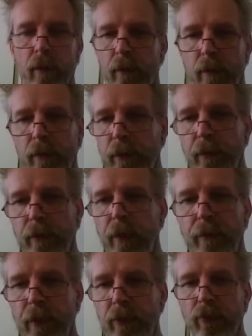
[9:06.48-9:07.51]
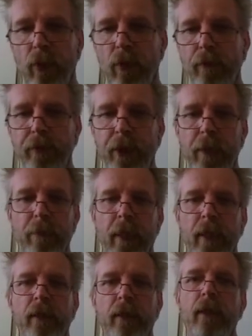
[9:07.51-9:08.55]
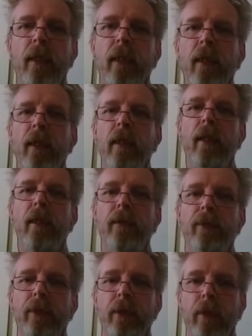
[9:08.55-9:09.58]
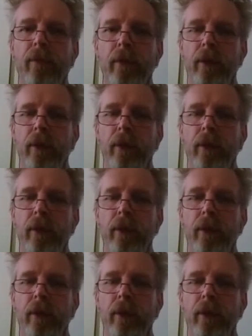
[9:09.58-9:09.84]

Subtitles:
You have this row of JPEGs, and the recovery